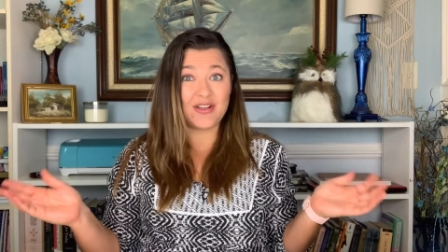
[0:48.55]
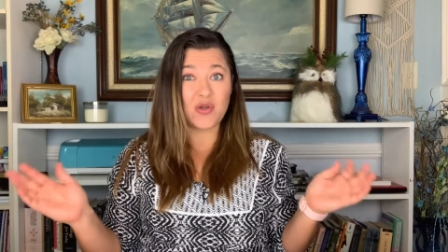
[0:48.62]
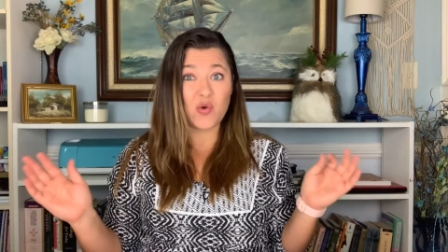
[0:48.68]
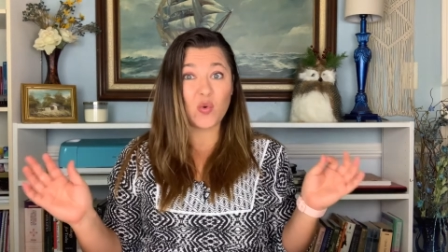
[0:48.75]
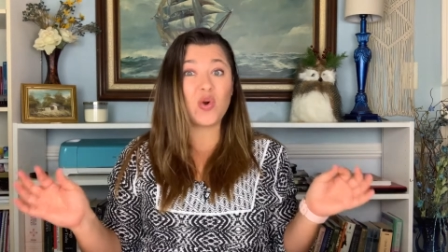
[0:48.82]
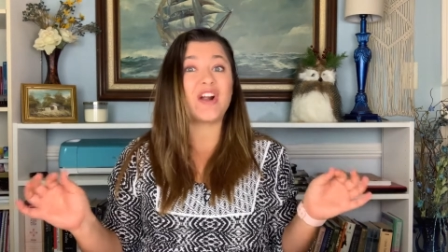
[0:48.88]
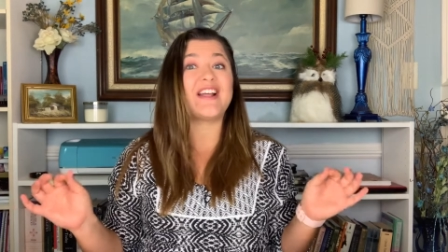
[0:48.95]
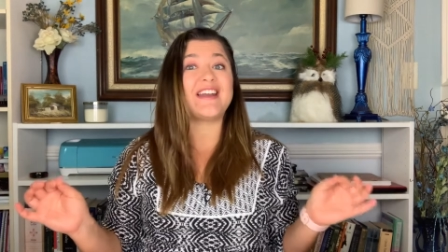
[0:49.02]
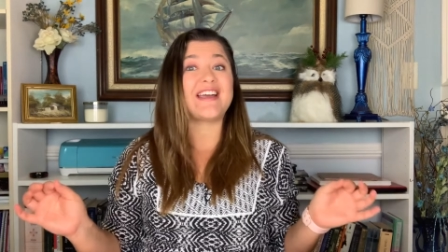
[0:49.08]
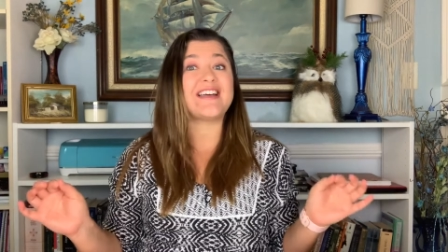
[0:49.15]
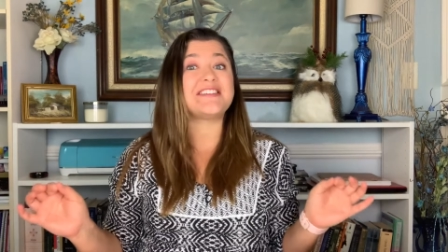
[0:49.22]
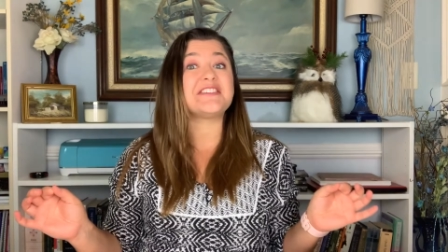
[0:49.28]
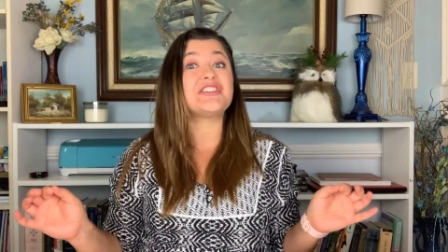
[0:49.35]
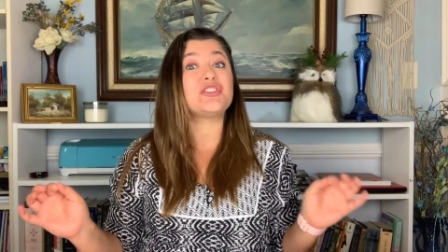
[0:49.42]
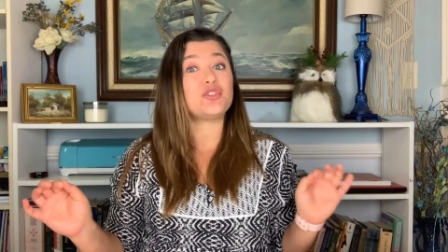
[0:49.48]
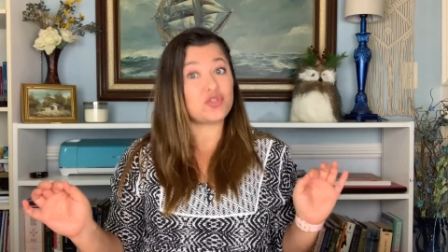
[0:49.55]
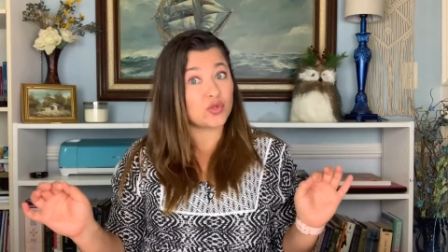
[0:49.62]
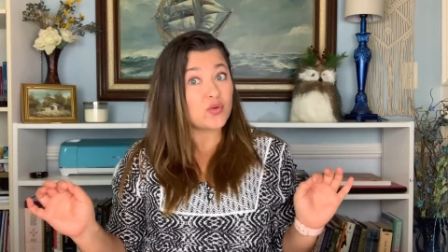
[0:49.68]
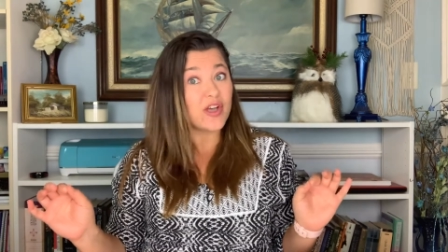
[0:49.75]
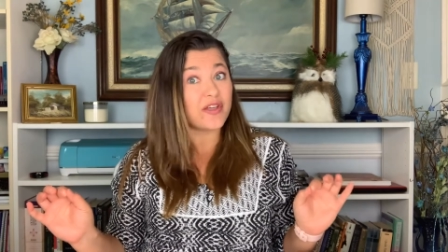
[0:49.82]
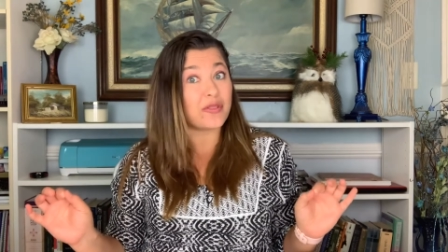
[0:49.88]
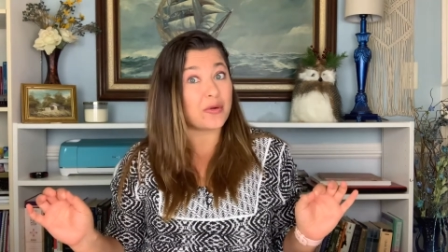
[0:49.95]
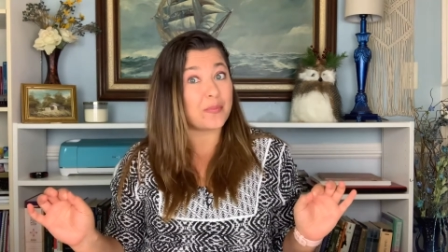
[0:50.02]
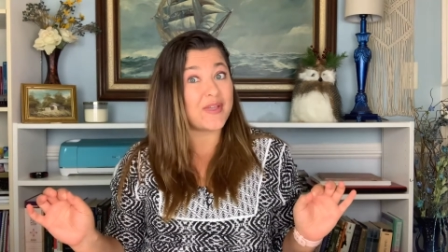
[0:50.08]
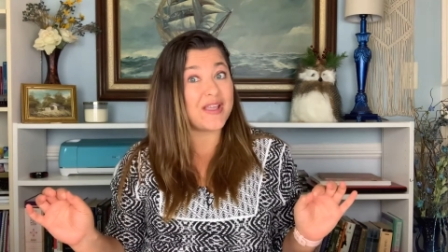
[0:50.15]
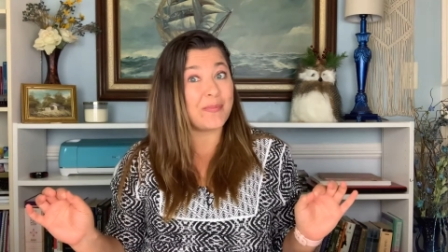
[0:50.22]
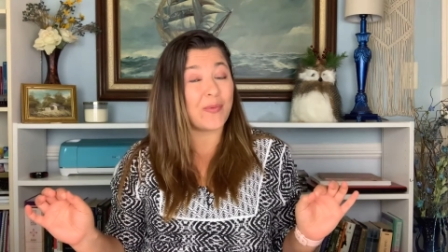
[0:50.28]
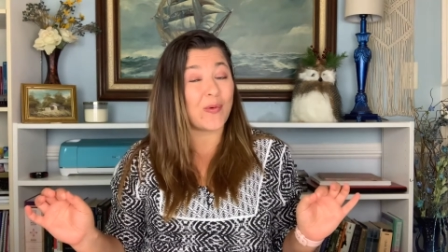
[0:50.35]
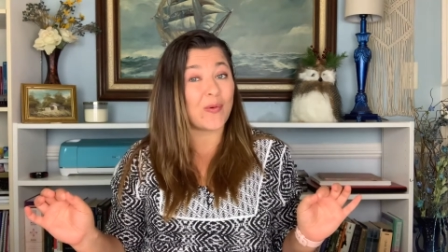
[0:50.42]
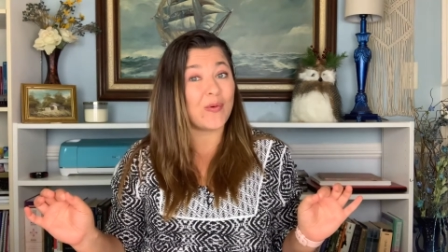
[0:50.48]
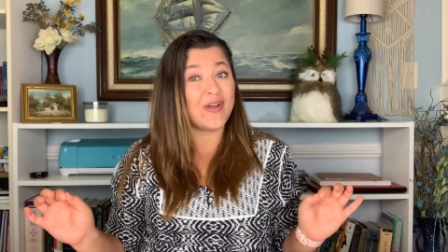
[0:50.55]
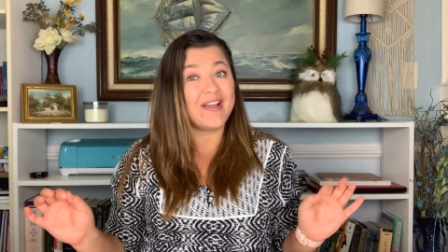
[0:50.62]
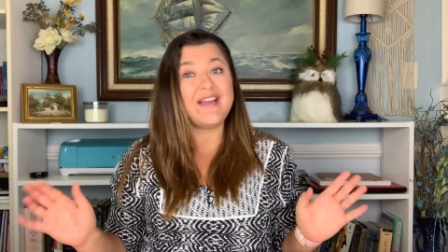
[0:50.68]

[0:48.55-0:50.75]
organized to other people.